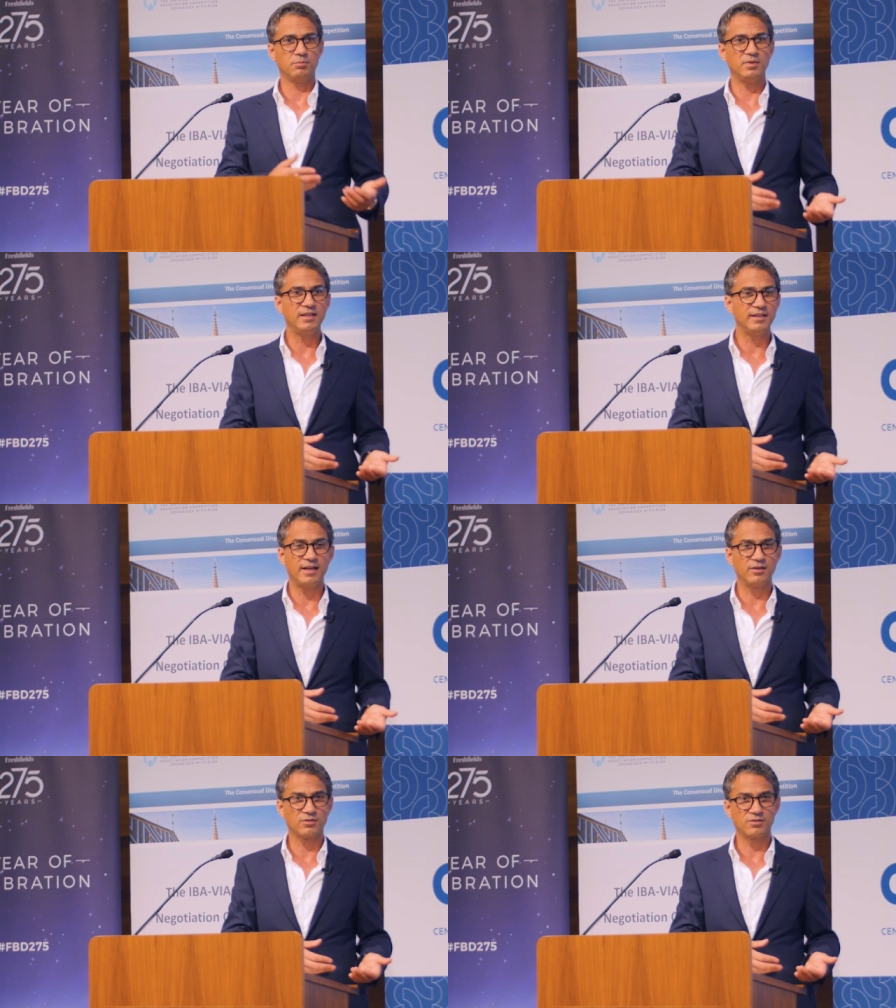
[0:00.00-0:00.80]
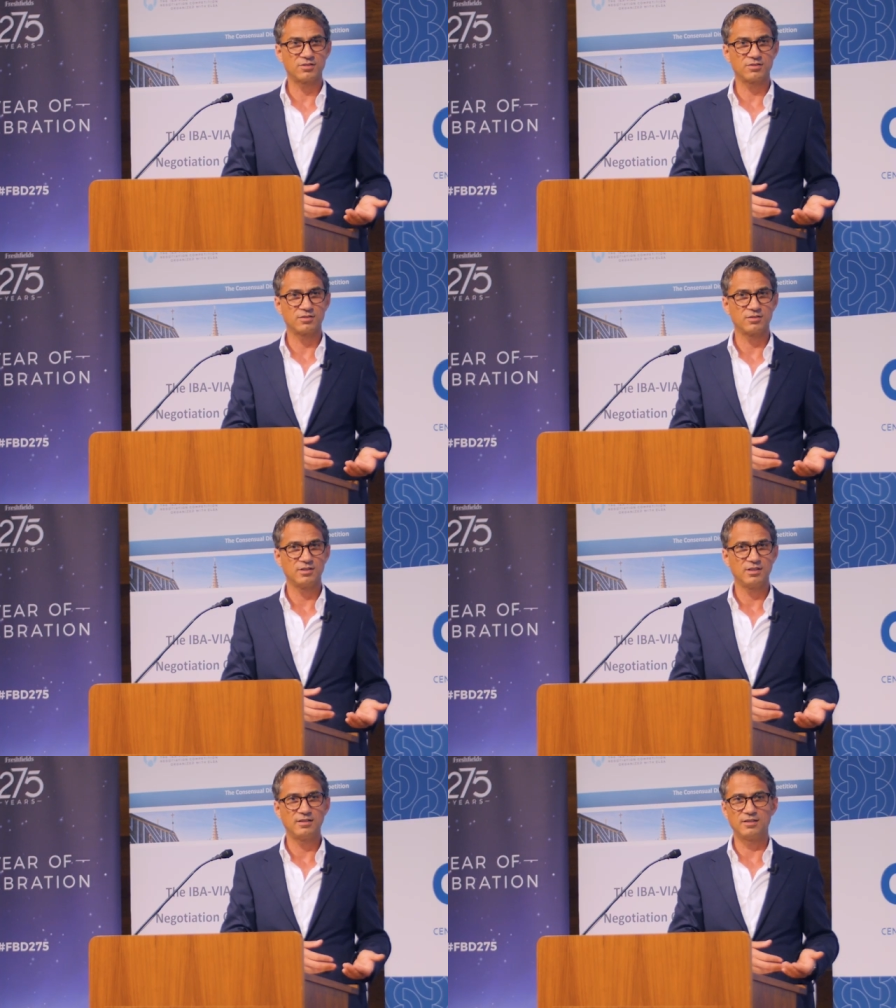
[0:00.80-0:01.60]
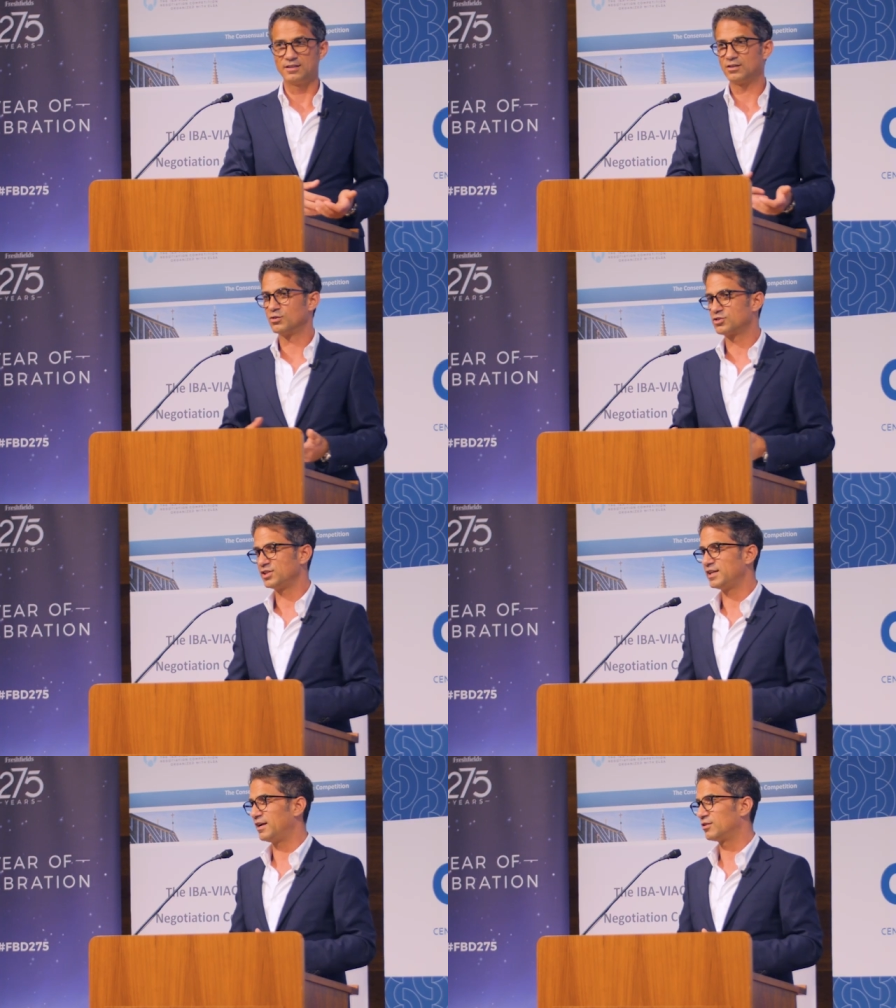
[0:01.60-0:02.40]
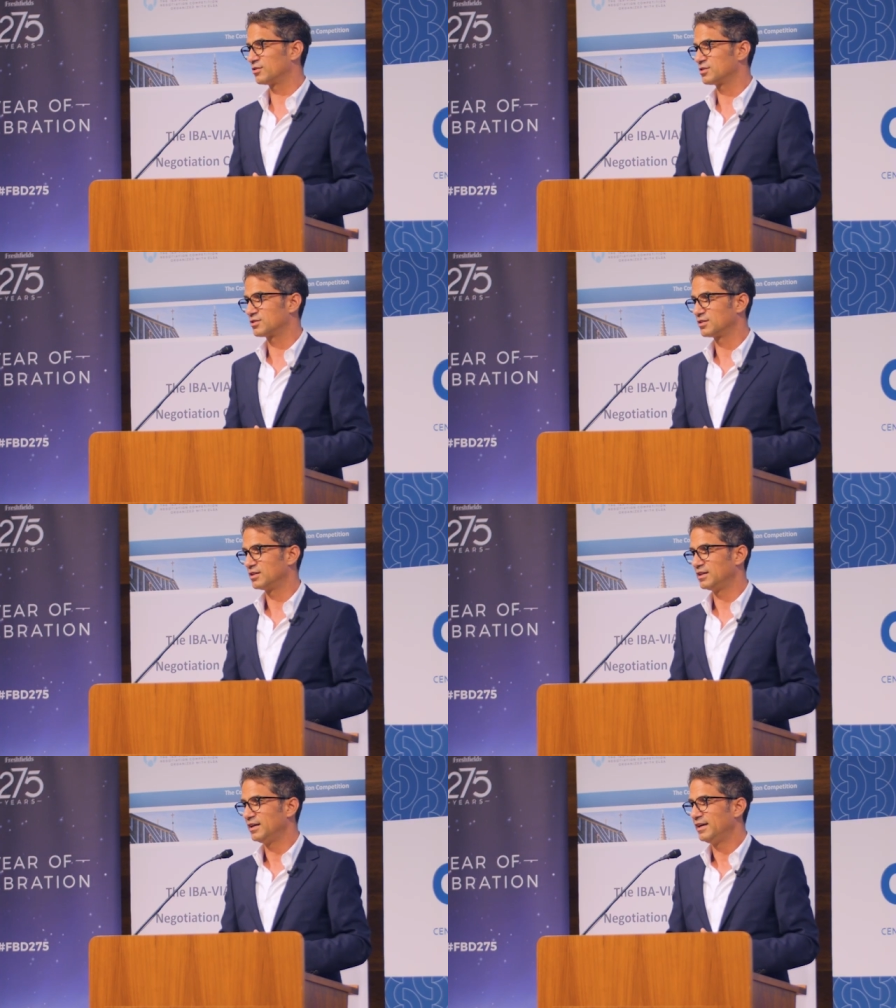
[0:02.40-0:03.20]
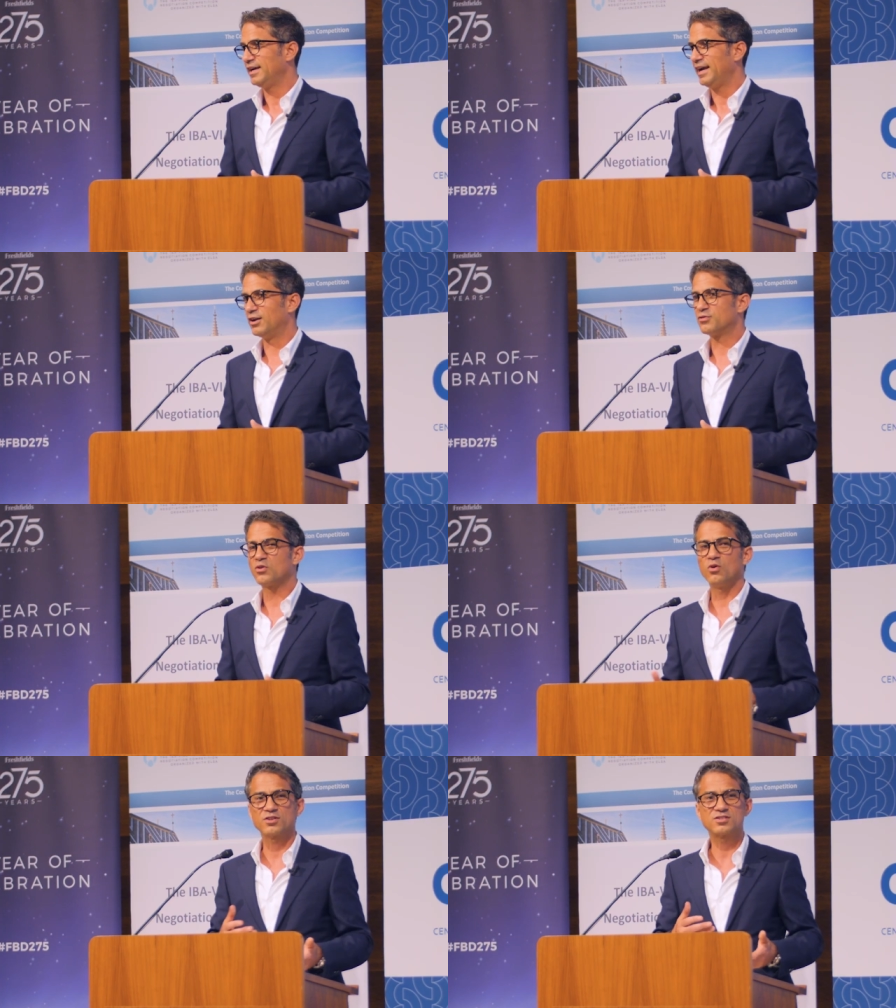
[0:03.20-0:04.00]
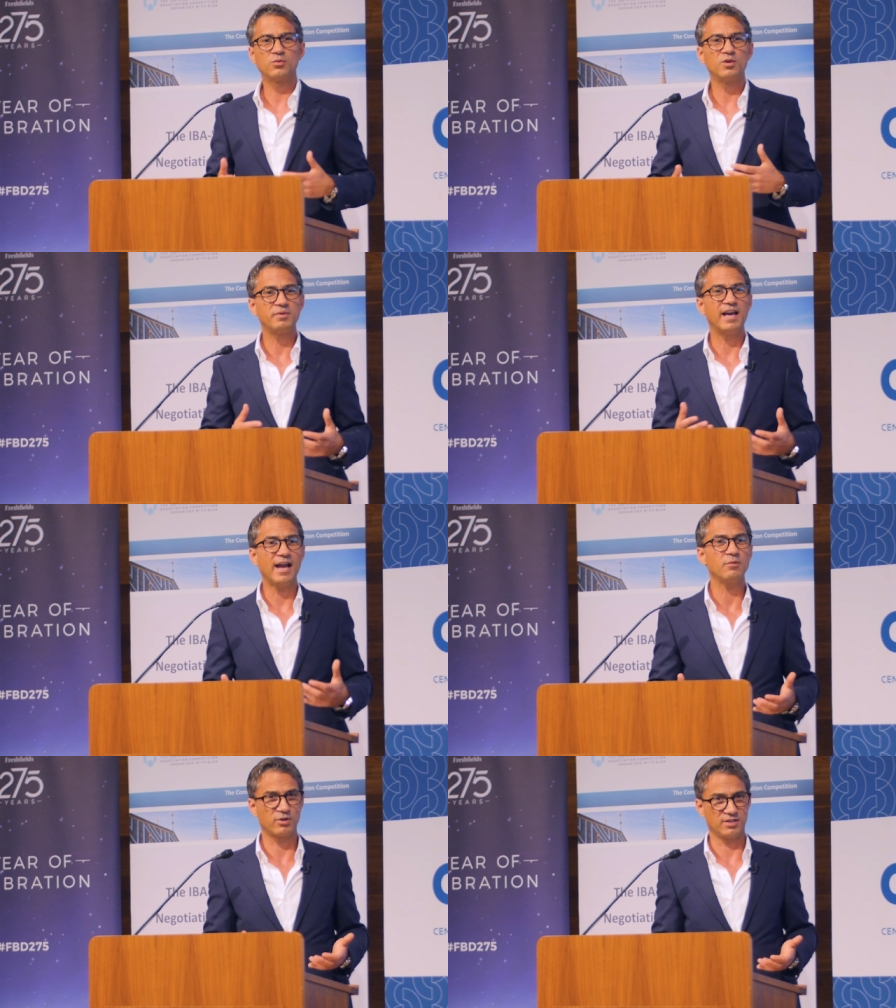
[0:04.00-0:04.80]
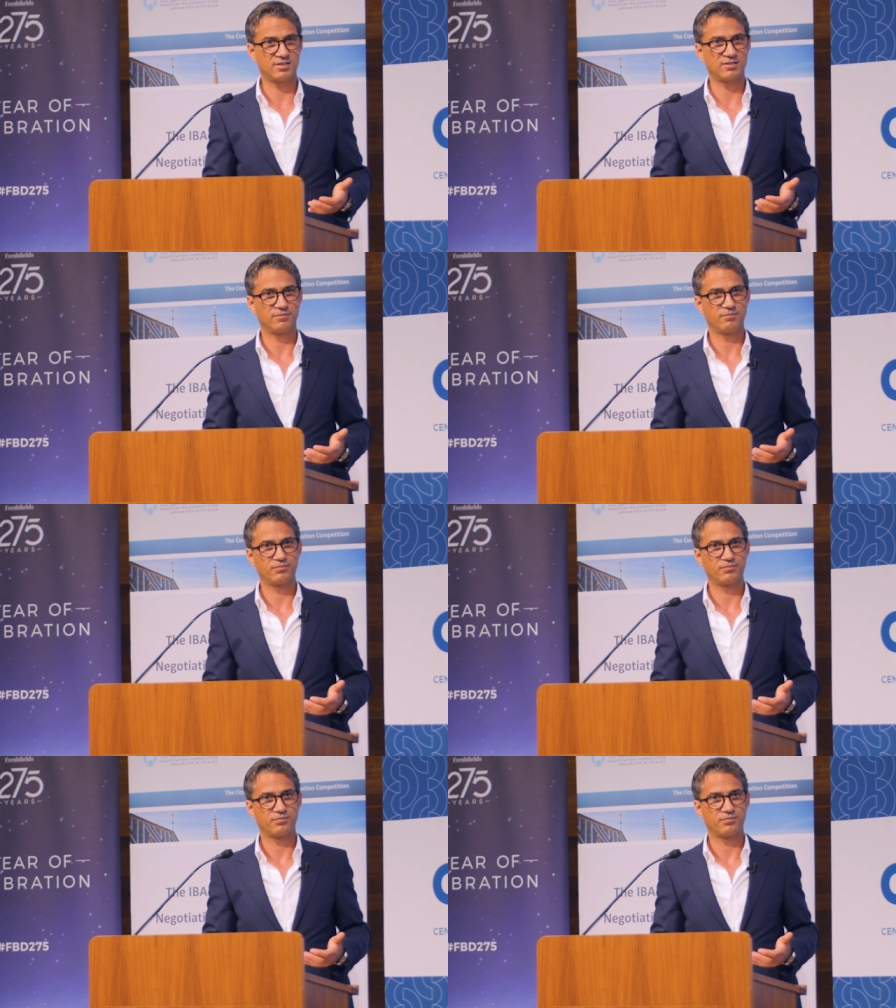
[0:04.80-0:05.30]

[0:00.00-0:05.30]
the mediators, the negotiators, and of course there will be hybrids.